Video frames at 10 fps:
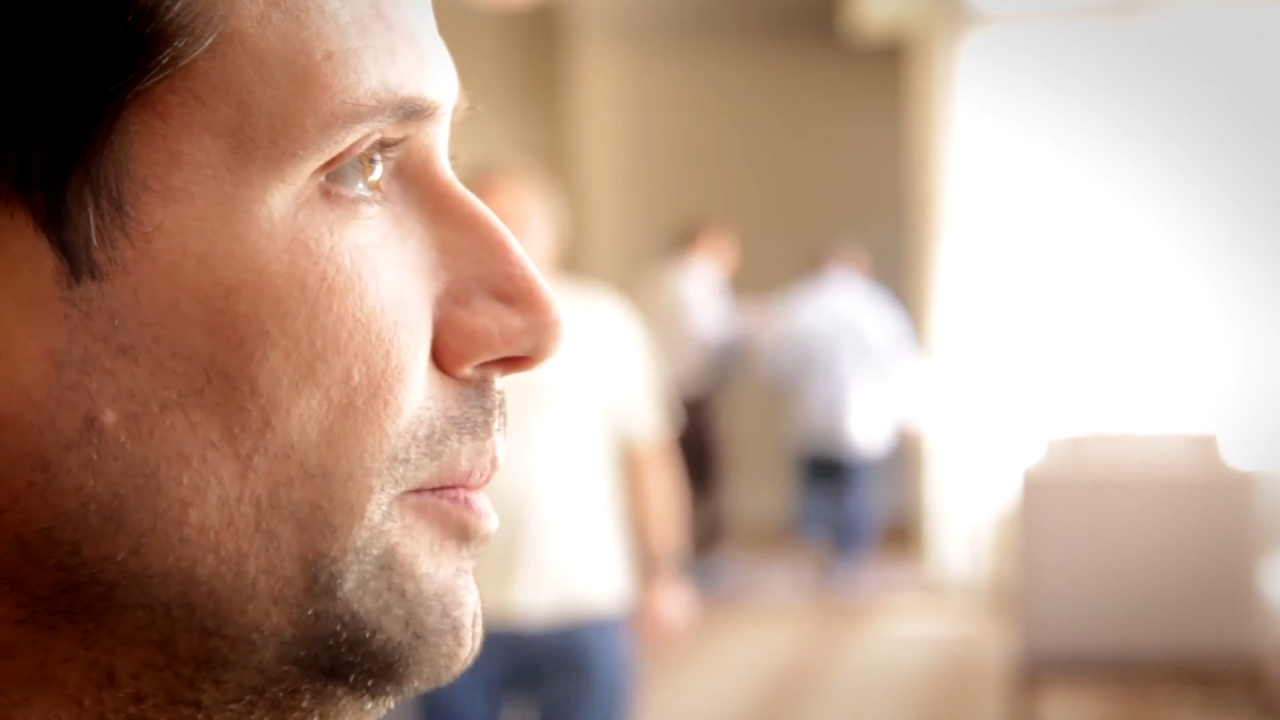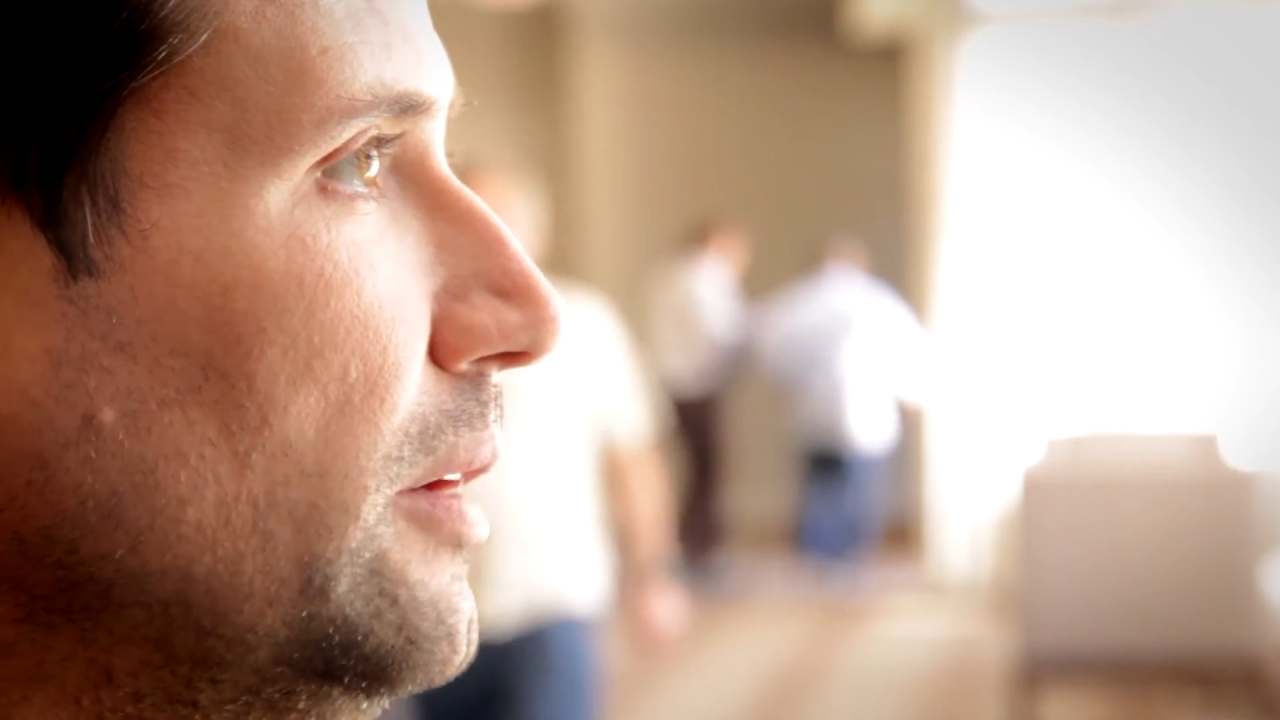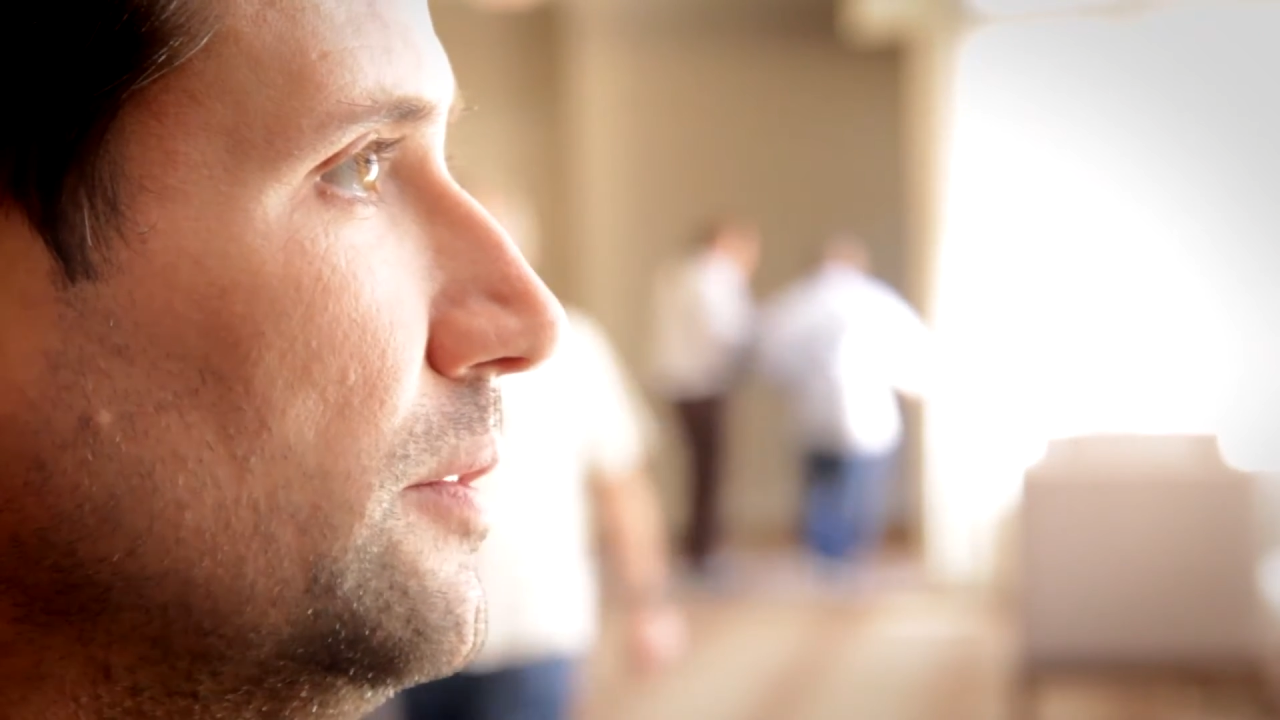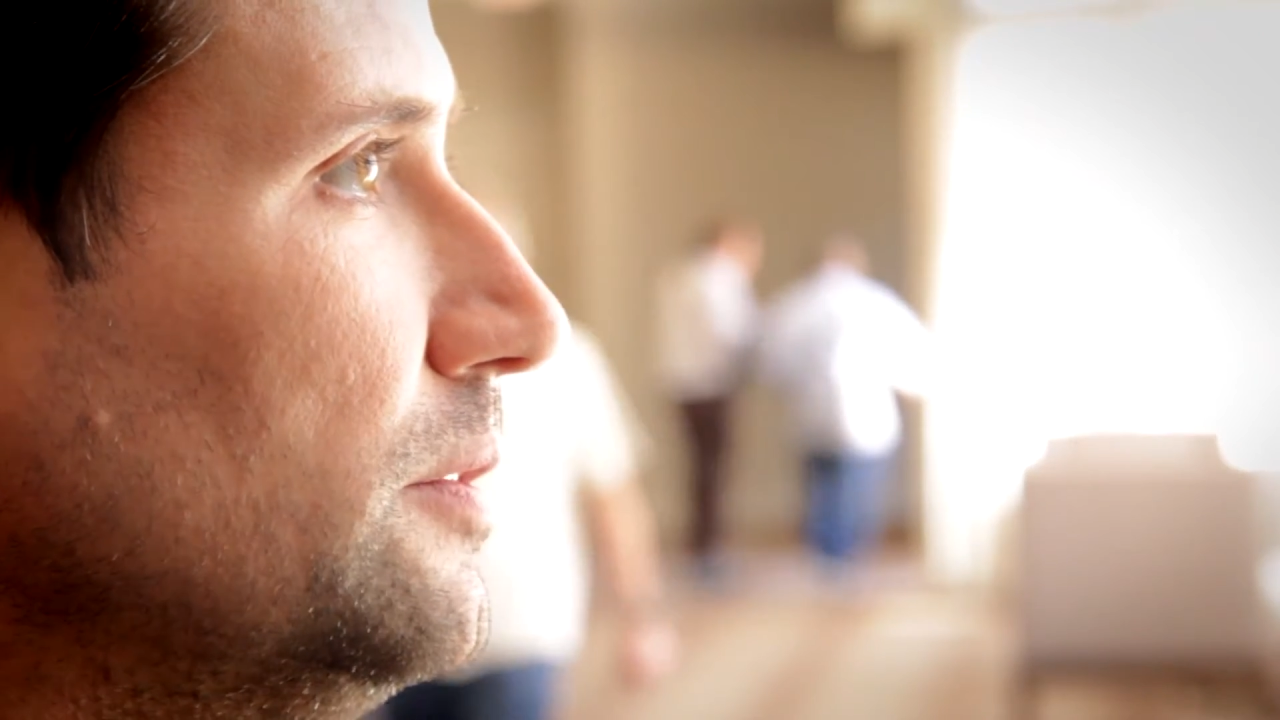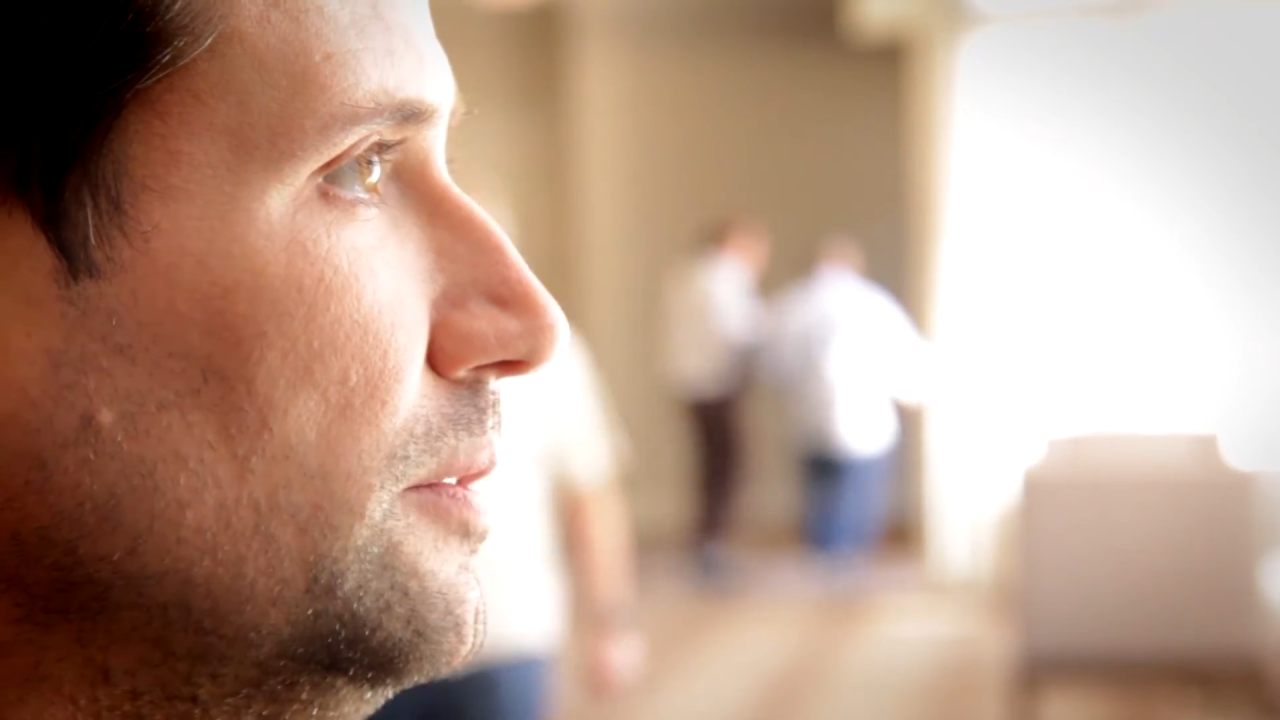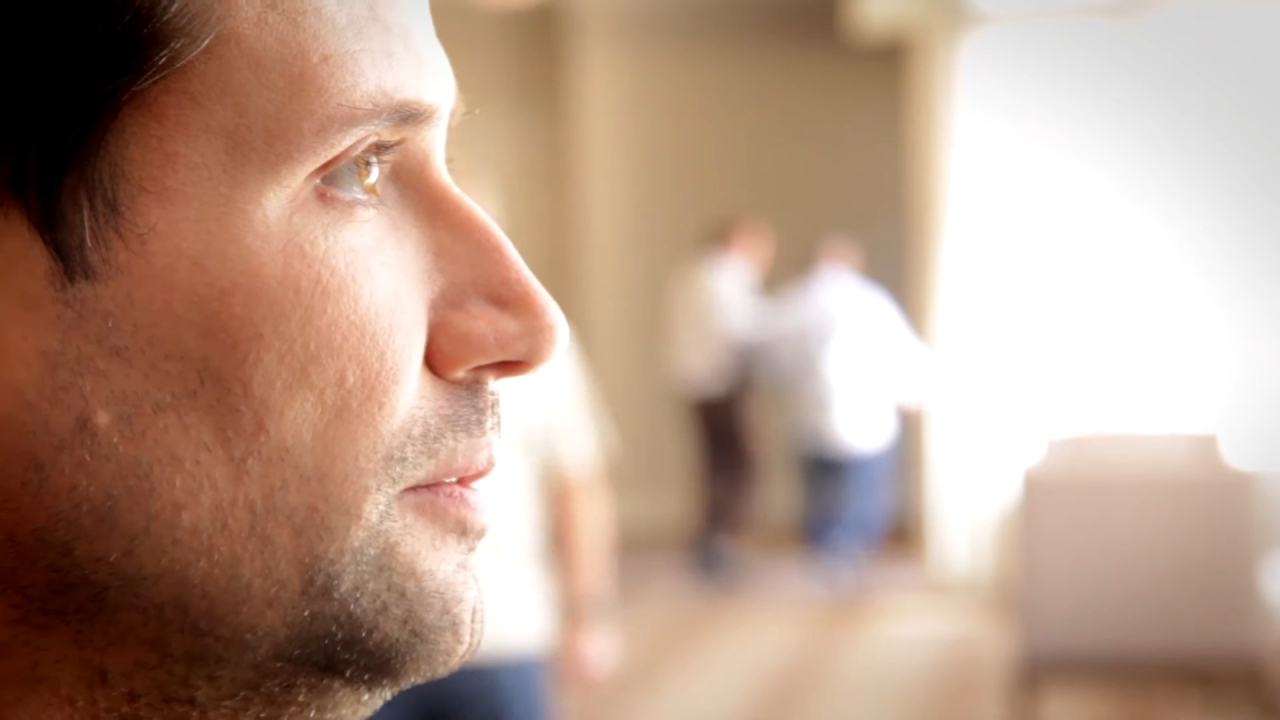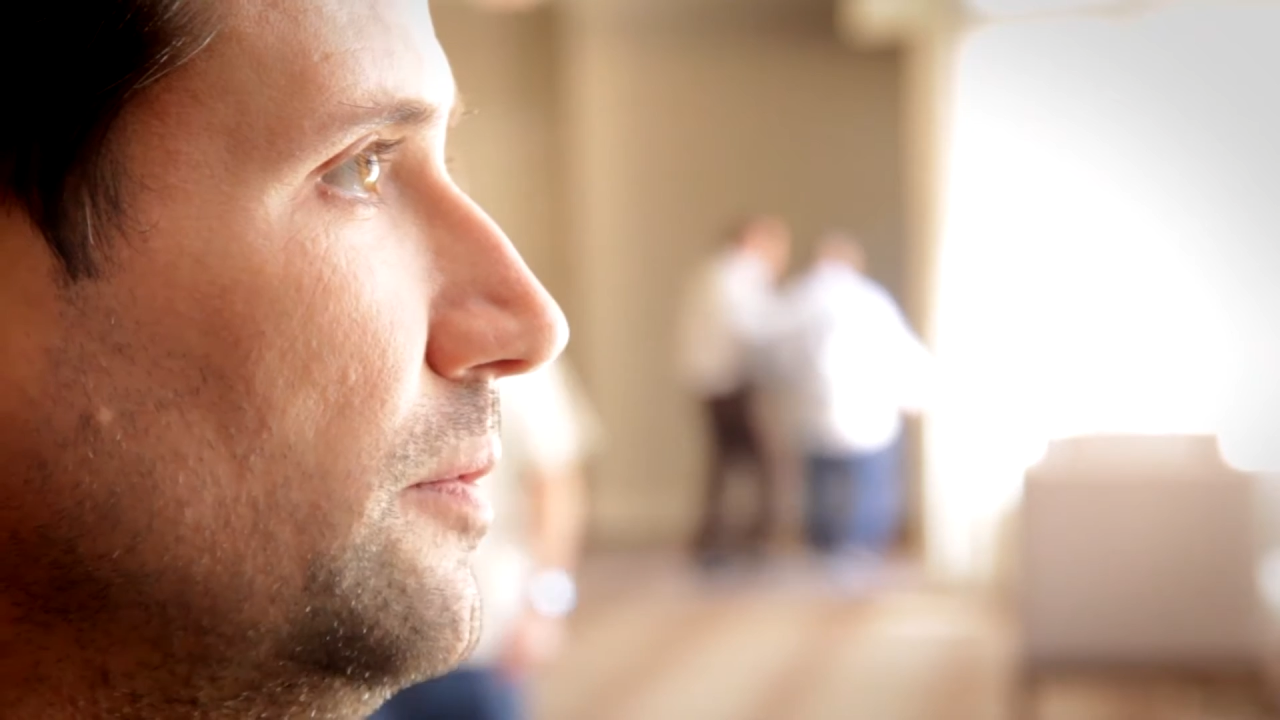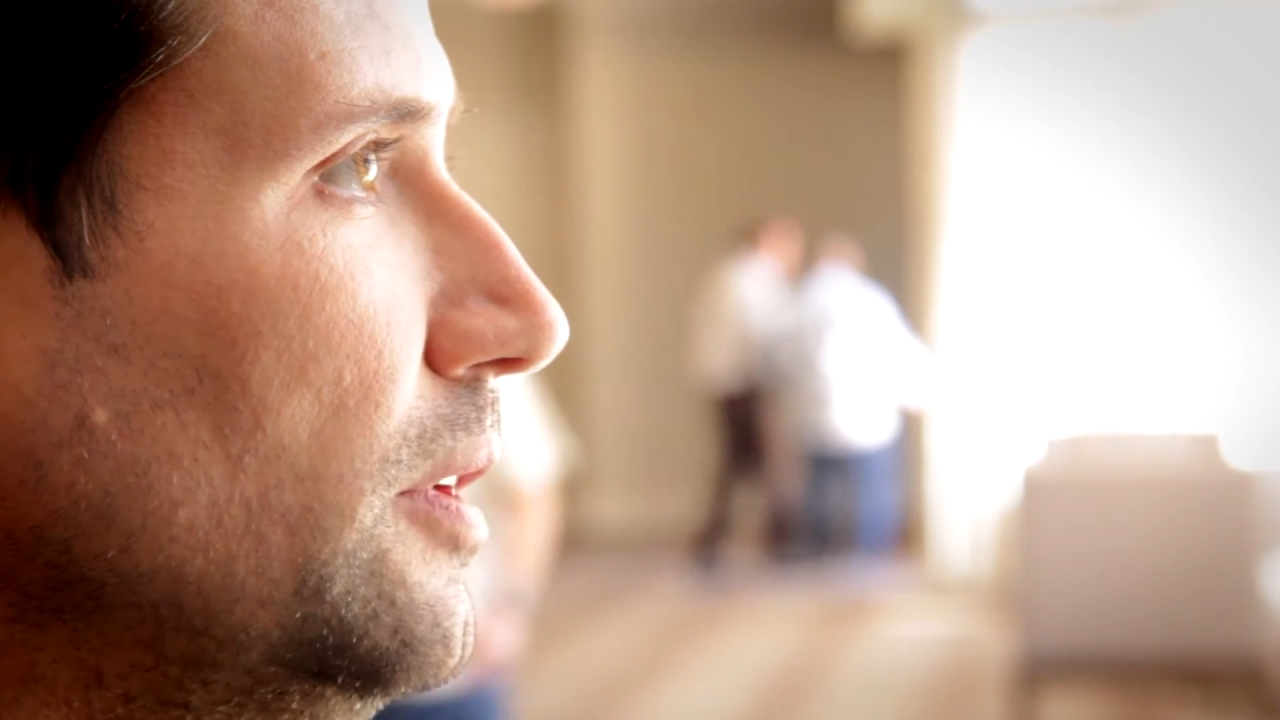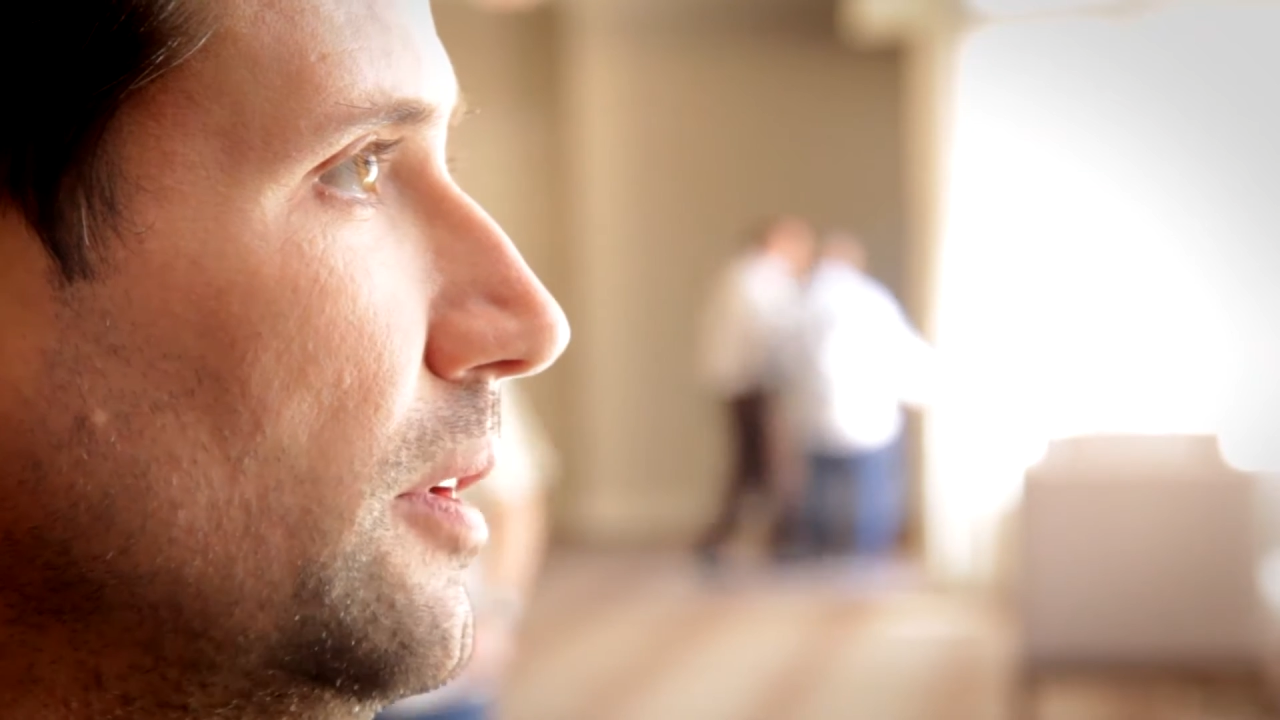amounts of